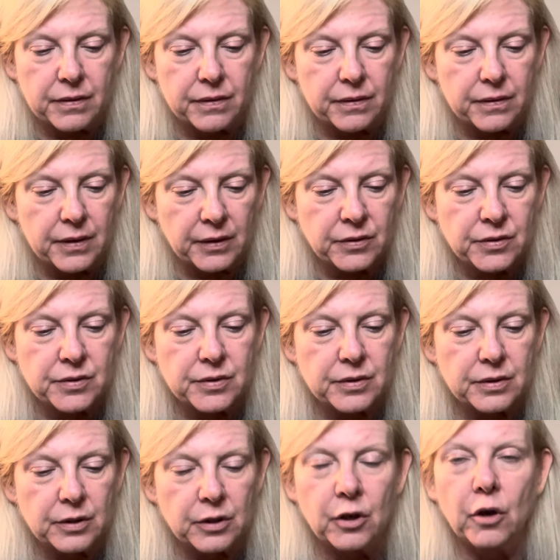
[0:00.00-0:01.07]
this,
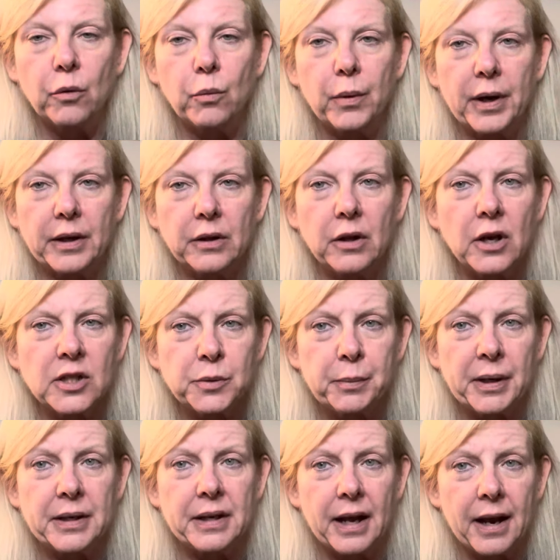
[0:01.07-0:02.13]
you know, when I lost
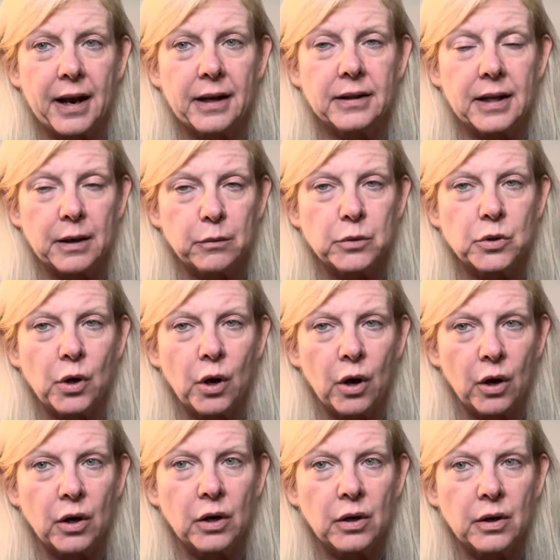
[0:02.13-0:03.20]
my dad, that was
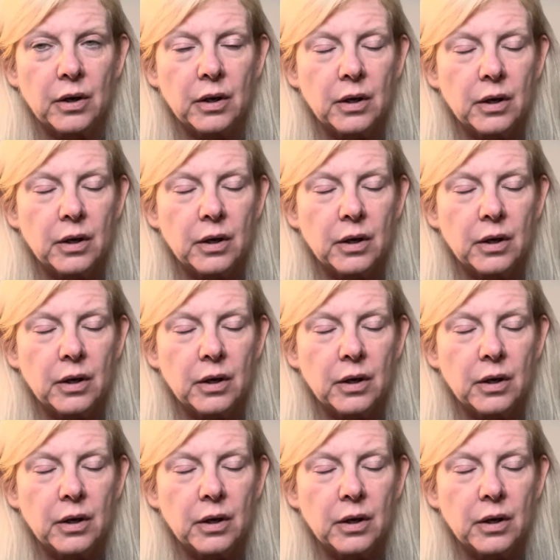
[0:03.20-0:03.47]
hard.